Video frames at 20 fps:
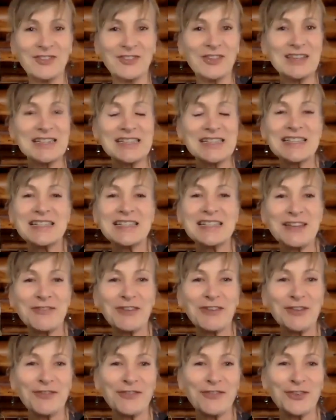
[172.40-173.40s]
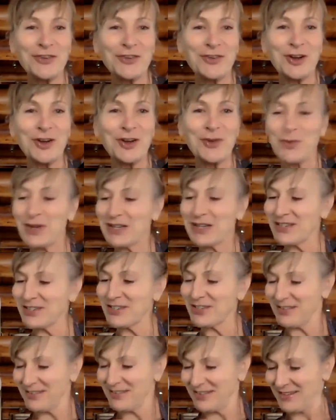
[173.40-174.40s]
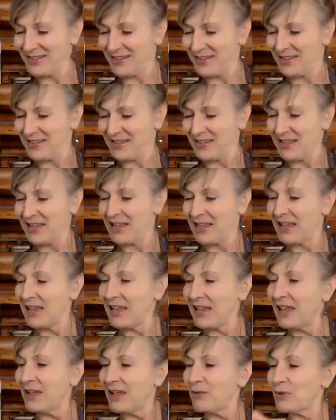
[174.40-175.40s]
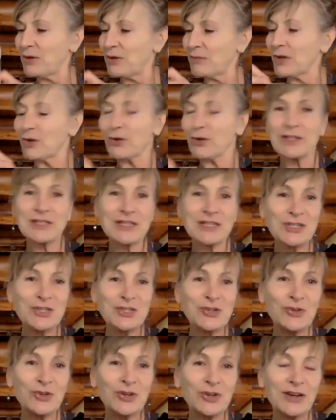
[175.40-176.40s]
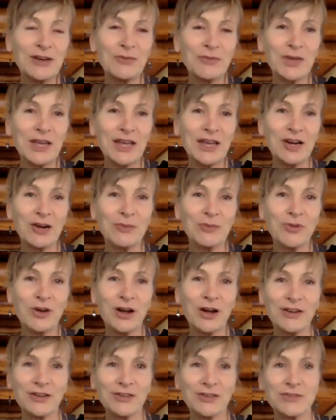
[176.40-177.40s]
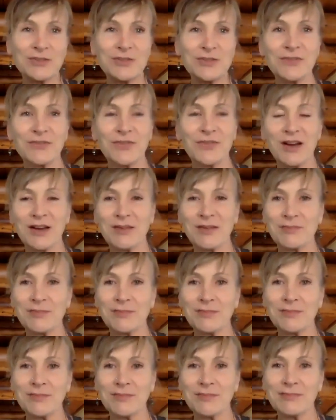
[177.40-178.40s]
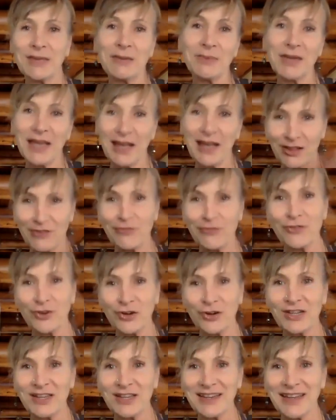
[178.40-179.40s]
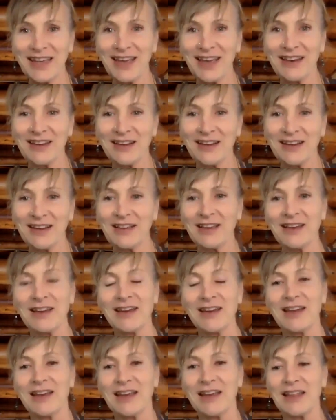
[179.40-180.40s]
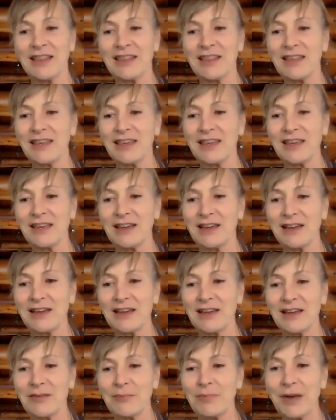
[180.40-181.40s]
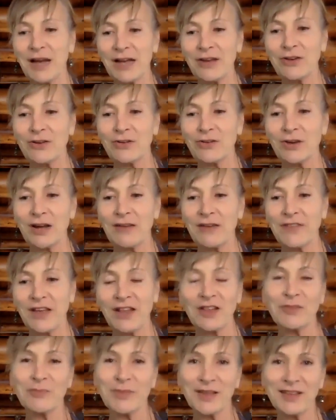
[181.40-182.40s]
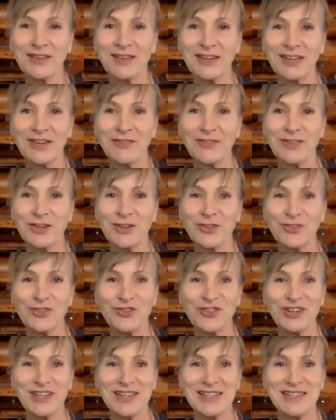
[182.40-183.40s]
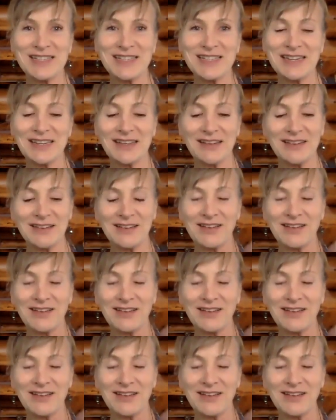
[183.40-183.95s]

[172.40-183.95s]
So this is living food all winter. When we go to the store and we get our produce from maybe California and Canada, the bioavailability of the nutrients in it